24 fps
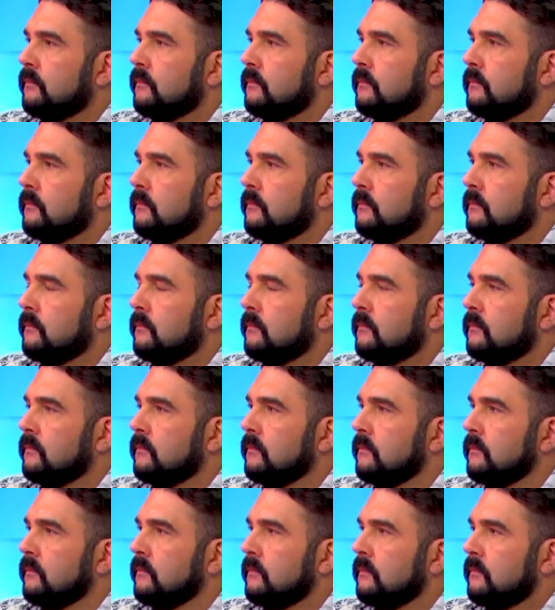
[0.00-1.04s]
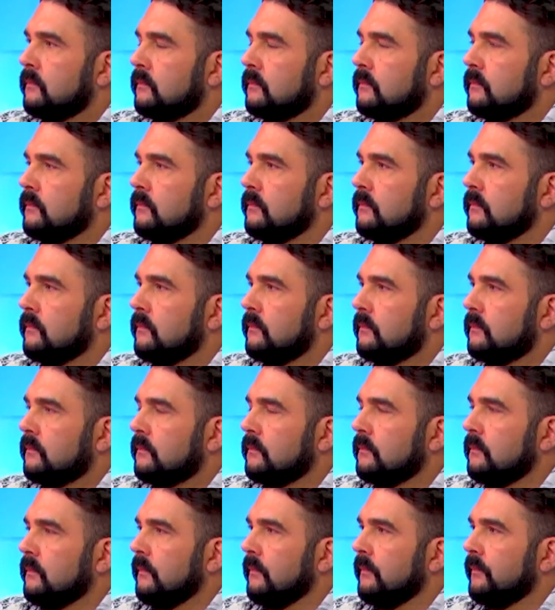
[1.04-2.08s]

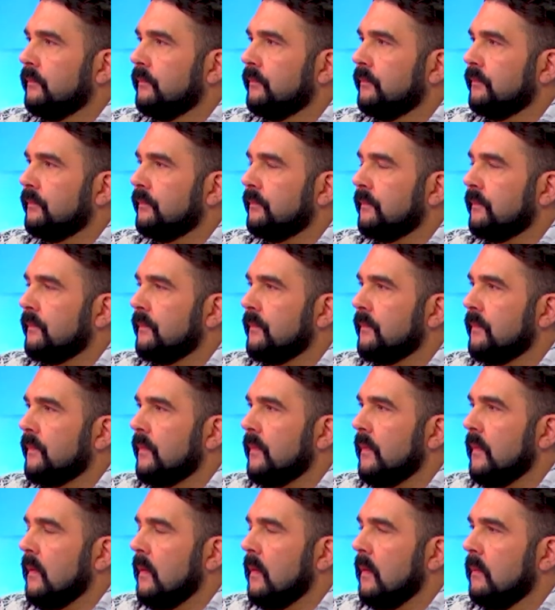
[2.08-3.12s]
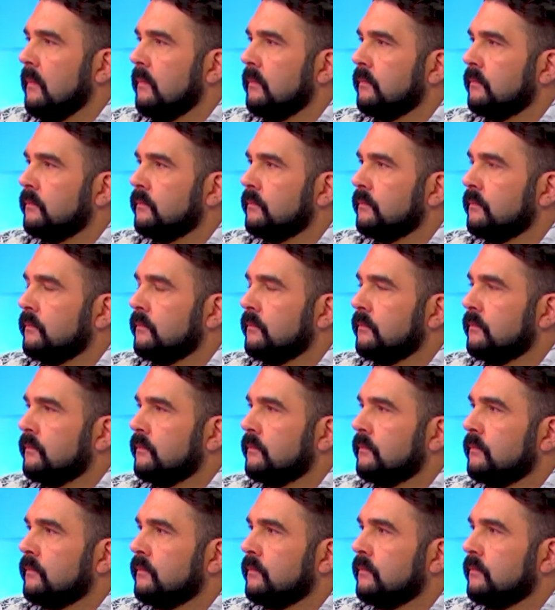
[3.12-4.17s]

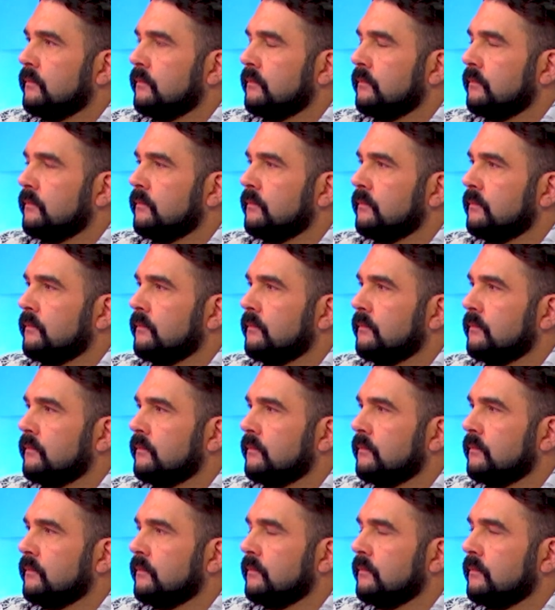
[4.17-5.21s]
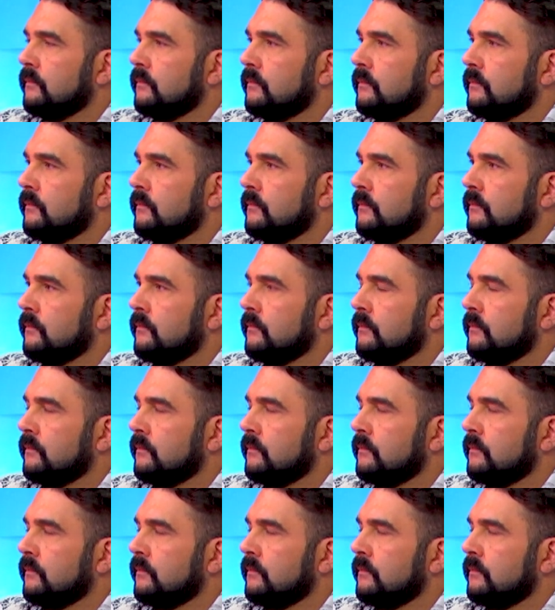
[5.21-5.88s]
This person isn't speaking.